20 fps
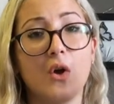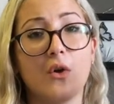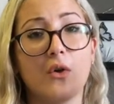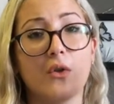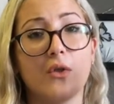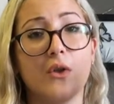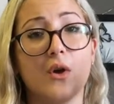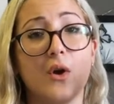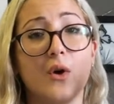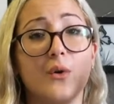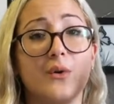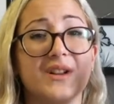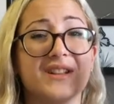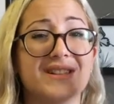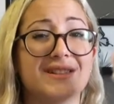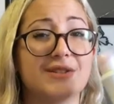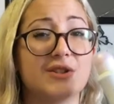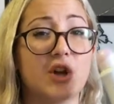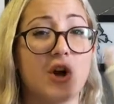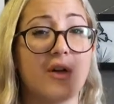although
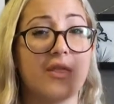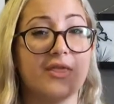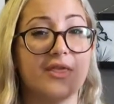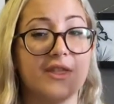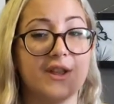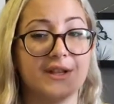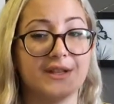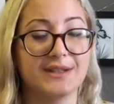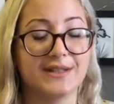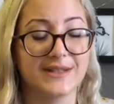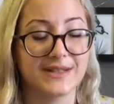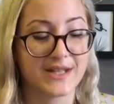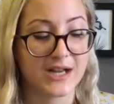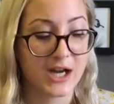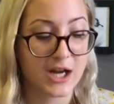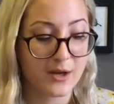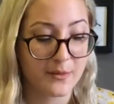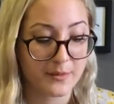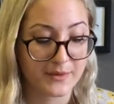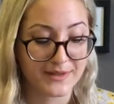it's not this
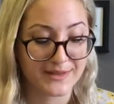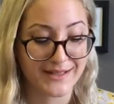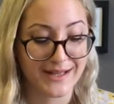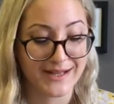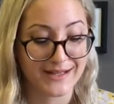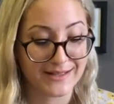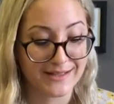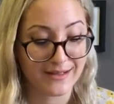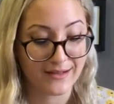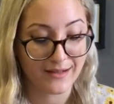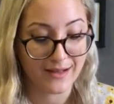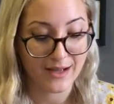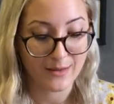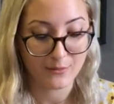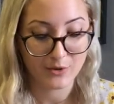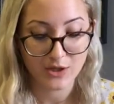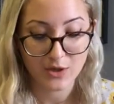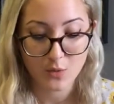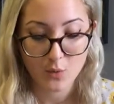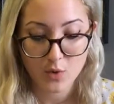type, it's like the
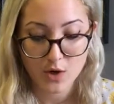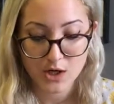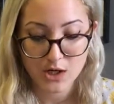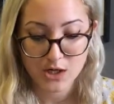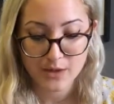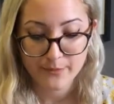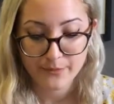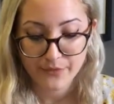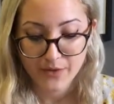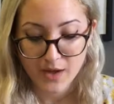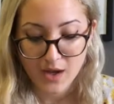lemony one.